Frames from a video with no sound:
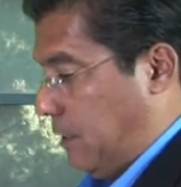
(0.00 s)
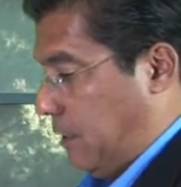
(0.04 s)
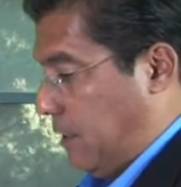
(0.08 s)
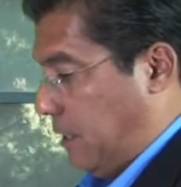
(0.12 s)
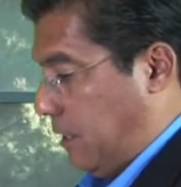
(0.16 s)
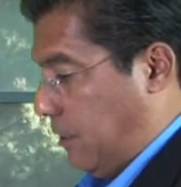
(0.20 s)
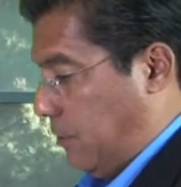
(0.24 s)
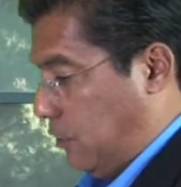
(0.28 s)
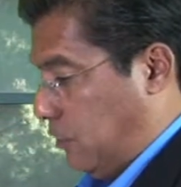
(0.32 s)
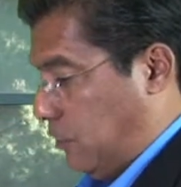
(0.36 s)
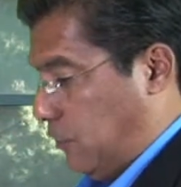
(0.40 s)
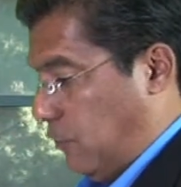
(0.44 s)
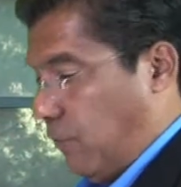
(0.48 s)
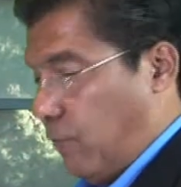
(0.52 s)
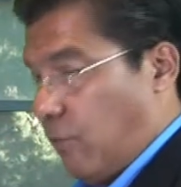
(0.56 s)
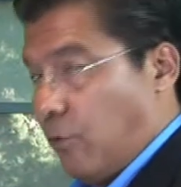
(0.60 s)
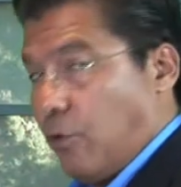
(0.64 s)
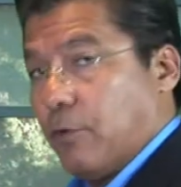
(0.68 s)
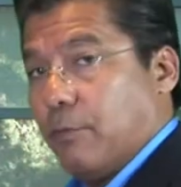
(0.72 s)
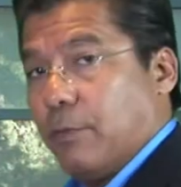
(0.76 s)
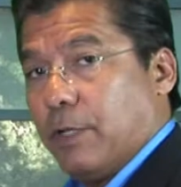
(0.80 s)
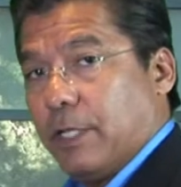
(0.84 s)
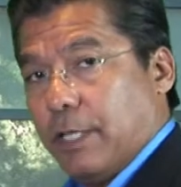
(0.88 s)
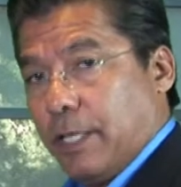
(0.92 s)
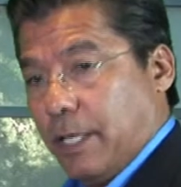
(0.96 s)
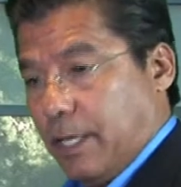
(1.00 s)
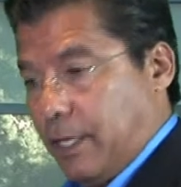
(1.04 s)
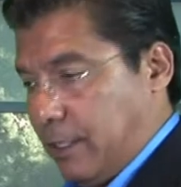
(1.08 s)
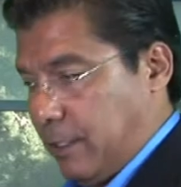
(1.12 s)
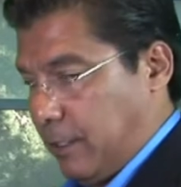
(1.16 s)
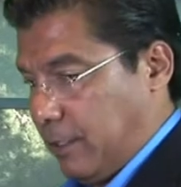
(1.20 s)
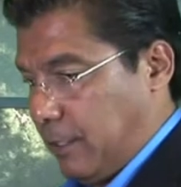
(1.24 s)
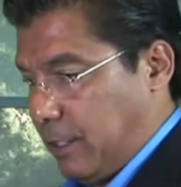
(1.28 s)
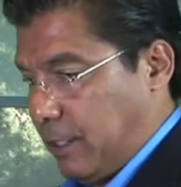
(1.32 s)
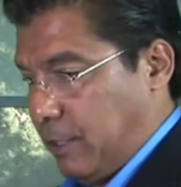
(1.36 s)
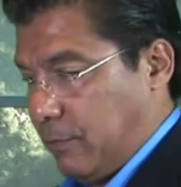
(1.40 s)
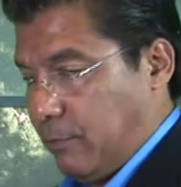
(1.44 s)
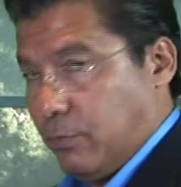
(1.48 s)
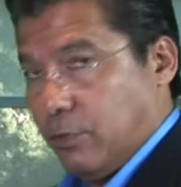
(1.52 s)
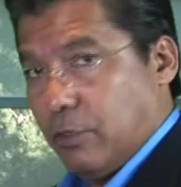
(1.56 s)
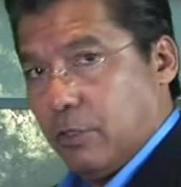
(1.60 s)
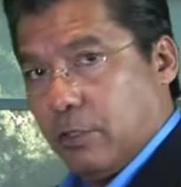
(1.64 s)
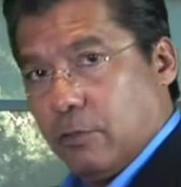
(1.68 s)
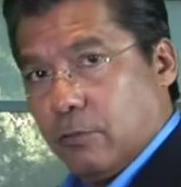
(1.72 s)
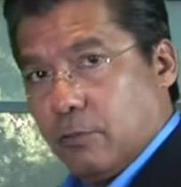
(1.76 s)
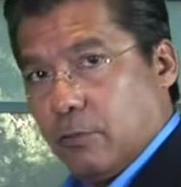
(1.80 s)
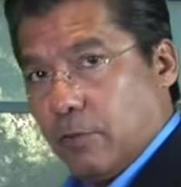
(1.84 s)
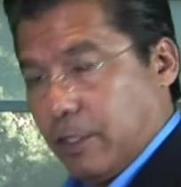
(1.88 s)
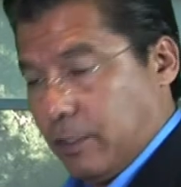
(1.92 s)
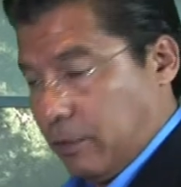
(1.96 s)
Here's a form again,
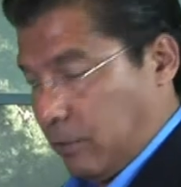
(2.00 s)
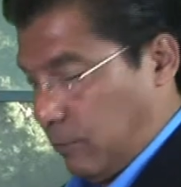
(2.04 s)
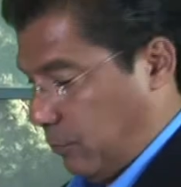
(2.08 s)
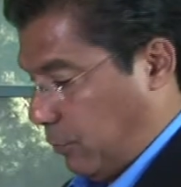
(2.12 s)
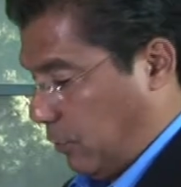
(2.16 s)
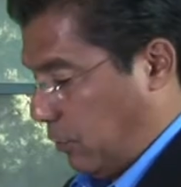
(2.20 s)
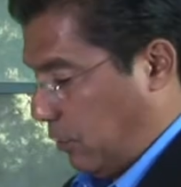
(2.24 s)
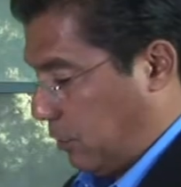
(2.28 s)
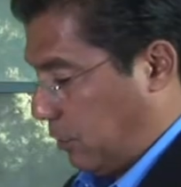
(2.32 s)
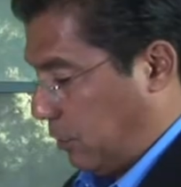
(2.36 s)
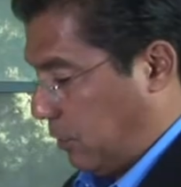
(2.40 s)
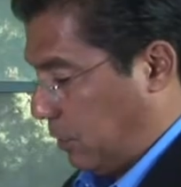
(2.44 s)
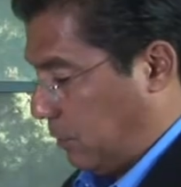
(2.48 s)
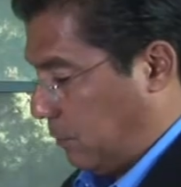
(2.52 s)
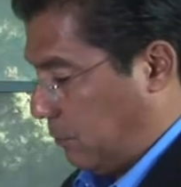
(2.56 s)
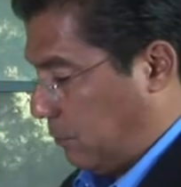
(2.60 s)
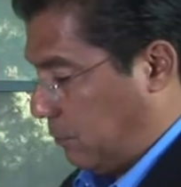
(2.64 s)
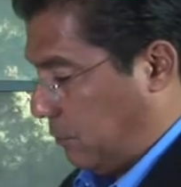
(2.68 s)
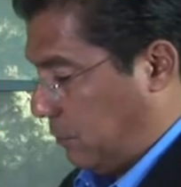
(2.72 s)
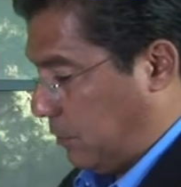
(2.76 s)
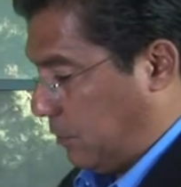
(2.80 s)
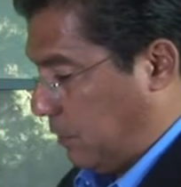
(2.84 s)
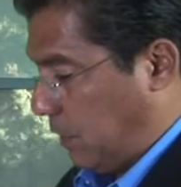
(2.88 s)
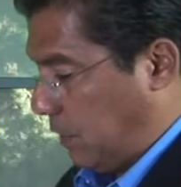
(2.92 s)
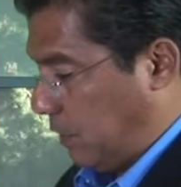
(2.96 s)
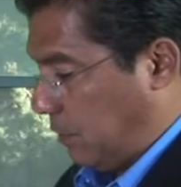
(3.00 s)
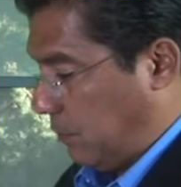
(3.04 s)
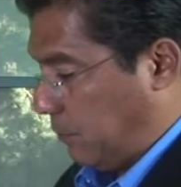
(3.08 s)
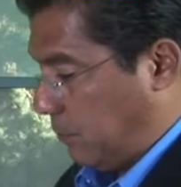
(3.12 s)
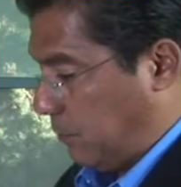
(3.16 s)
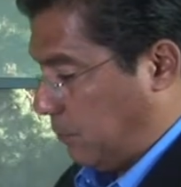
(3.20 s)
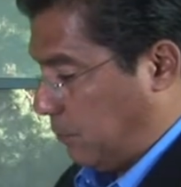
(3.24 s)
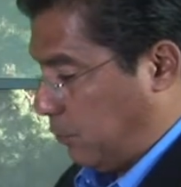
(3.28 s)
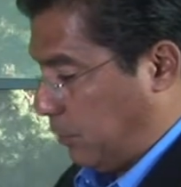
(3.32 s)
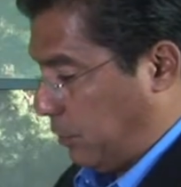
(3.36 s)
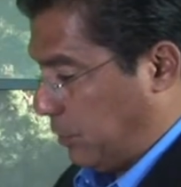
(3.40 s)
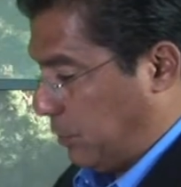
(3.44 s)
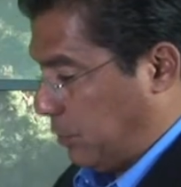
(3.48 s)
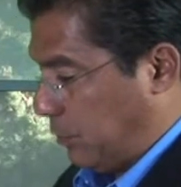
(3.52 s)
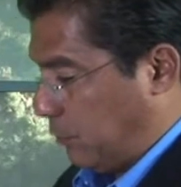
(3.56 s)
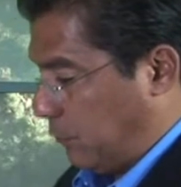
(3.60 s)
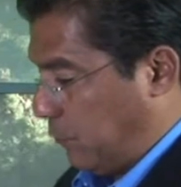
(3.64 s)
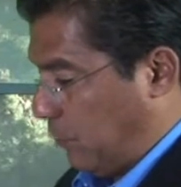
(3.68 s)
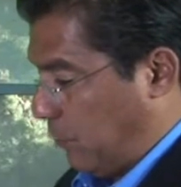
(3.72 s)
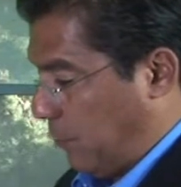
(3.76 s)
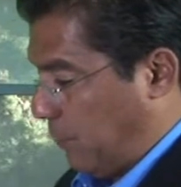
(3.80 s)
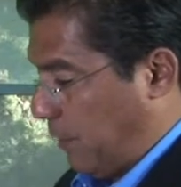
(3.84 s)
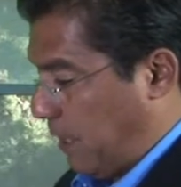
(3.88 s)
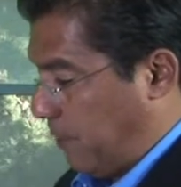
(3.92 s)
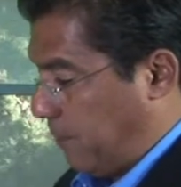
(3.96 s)
ebook, regular book. You could print this
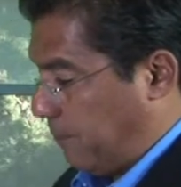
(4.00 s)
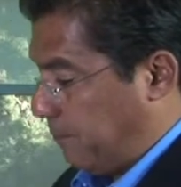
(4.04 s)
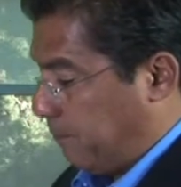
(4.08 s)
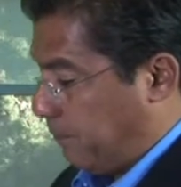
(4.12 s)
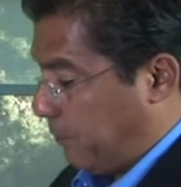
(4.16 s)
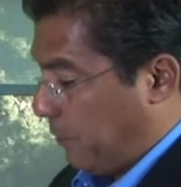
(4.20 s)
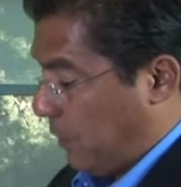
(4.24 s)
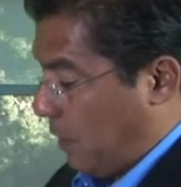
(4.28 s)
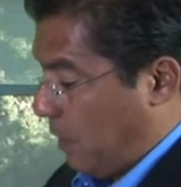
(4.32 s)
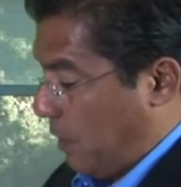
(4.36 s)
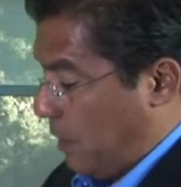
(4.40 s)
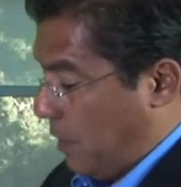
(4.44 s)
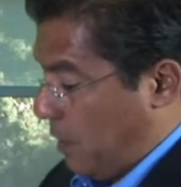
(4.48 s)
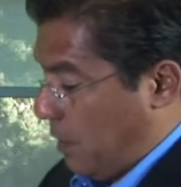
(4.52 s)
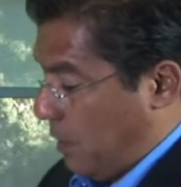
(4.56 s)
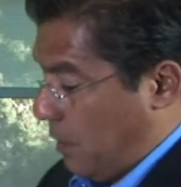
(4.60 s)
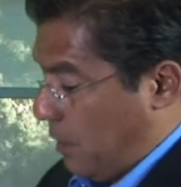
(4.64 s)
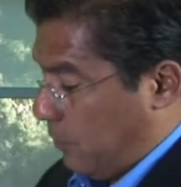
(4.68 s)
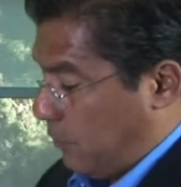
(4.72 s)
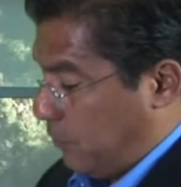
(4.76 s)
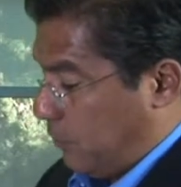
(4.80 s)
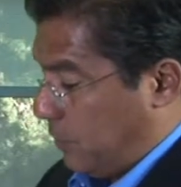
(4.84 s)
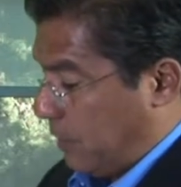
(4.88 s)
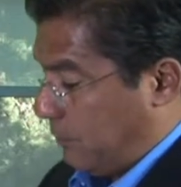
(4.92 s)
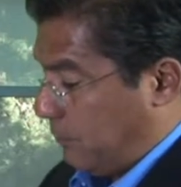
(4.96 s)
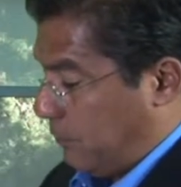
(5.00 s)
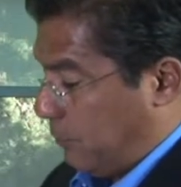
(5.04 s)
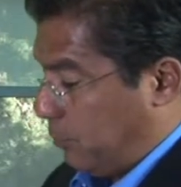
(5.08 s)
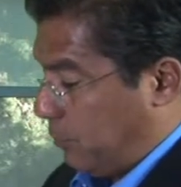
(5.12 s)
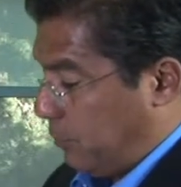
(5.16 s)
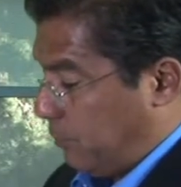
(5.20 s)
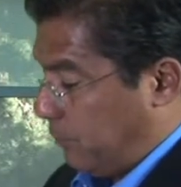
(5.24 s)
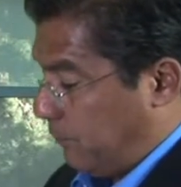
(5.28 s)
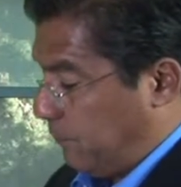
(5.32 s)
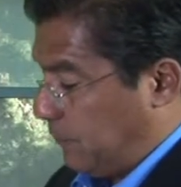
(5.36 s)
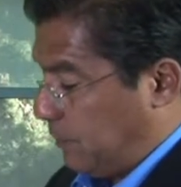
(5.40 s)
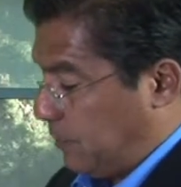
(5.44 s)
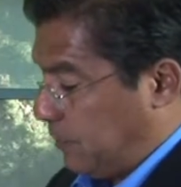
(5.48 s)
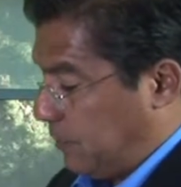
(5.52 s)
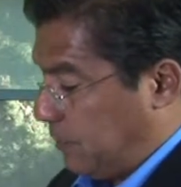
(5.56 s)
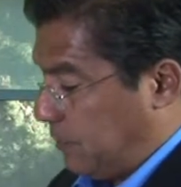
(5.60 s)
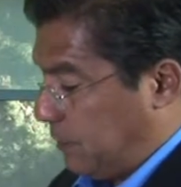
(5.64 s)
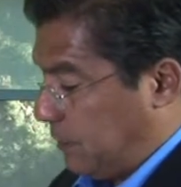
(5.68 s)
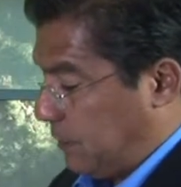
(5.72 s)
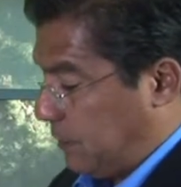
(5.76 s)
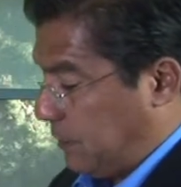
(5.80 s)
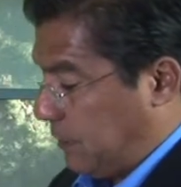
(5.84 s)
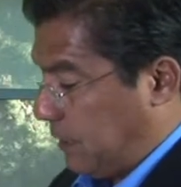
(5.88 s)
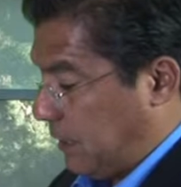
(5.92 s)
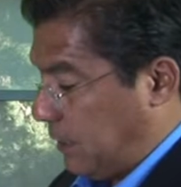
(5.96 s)
form out. Driver
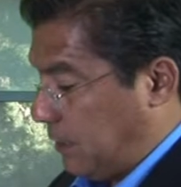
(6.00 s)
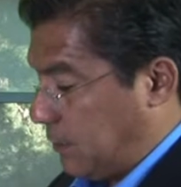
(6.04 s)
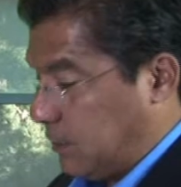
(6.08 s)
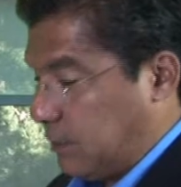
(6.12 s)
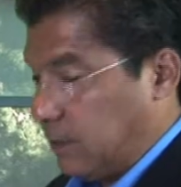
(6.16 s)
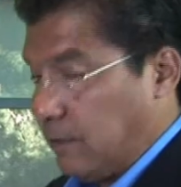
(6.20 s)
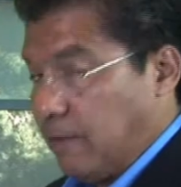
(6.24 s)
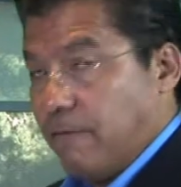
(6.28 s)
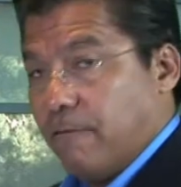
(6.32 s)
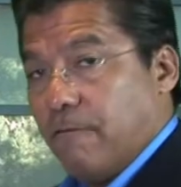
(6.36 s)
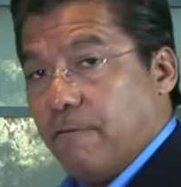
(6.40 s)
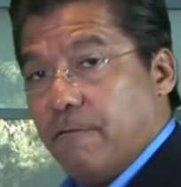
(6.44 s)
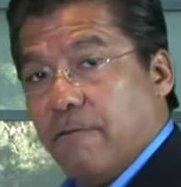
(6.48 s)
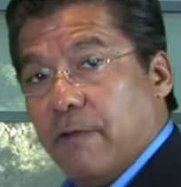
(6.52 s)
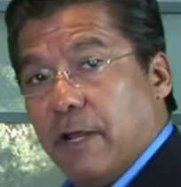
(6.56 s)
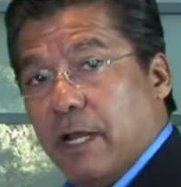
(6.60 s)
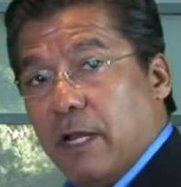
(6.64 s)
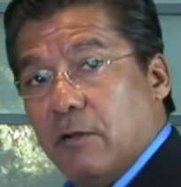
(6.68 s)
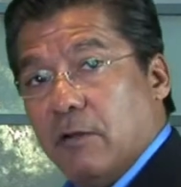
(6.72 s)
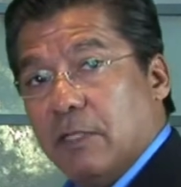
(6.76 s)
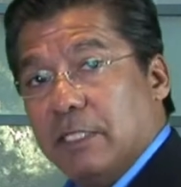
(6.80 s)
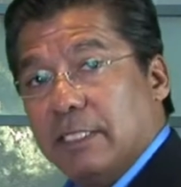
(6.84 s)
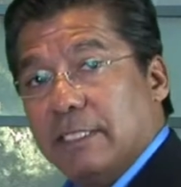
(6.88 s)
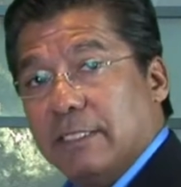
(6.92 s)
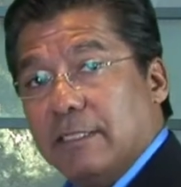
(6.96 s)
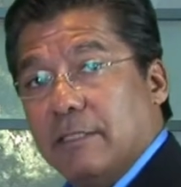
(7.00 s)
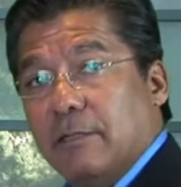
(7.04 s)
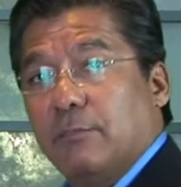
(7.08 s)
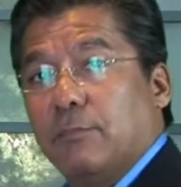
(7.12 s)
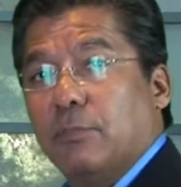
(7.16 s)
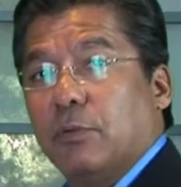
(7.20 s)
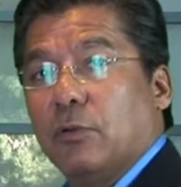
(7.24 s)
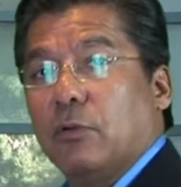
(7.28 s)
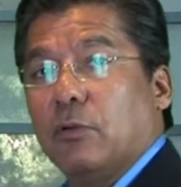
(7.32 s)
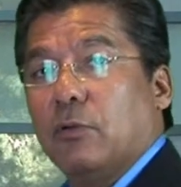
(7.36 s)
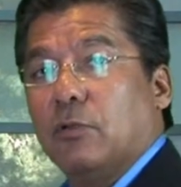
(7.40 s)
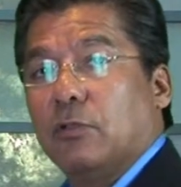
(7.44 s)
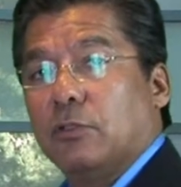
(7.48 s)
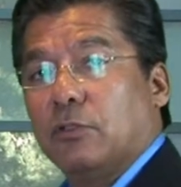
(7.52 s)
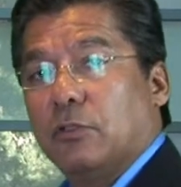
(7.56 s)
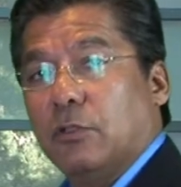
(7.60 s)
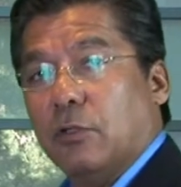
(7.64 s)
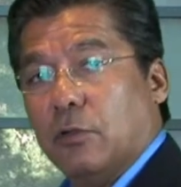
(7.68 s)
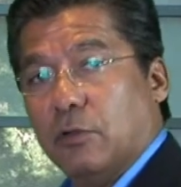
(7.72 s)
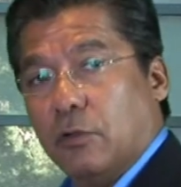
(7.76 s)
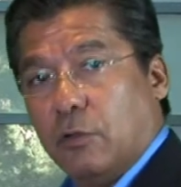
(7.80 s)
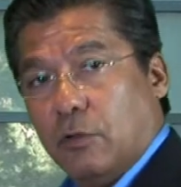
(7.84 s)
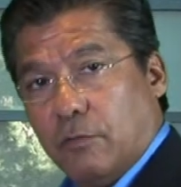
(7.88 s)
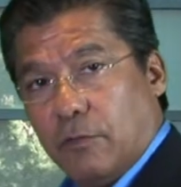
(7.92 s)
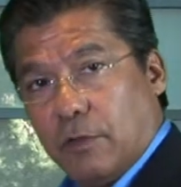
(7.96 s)
proficiency test, very simple.
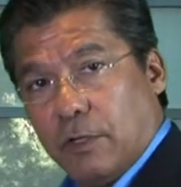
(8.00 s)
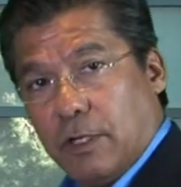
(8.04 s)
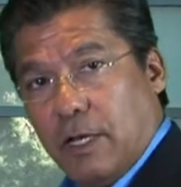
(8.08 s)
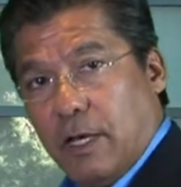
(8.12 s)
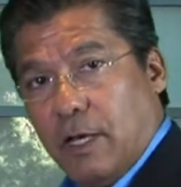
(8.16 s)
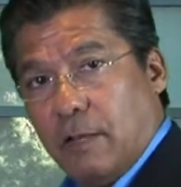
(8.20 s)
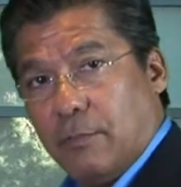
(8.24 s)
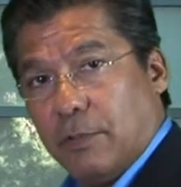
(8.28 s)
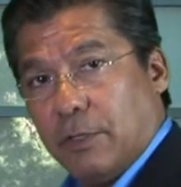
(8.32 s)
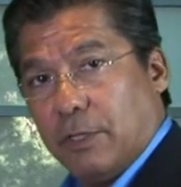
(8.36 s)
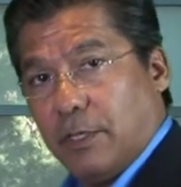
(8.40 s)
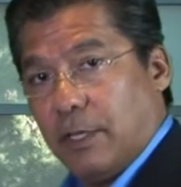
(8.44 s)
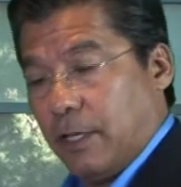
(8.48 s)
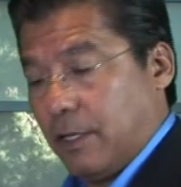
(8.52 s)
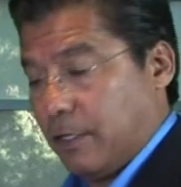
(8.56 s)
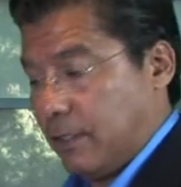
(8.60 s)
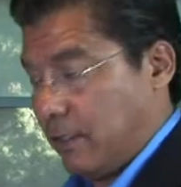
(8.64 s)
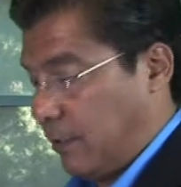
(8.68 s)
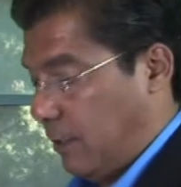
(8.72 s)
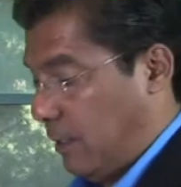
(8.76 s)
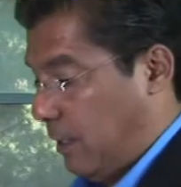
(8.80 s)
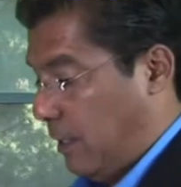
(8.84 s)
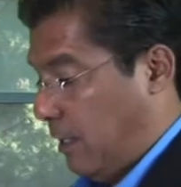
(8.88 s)
Don't overcomplicate it.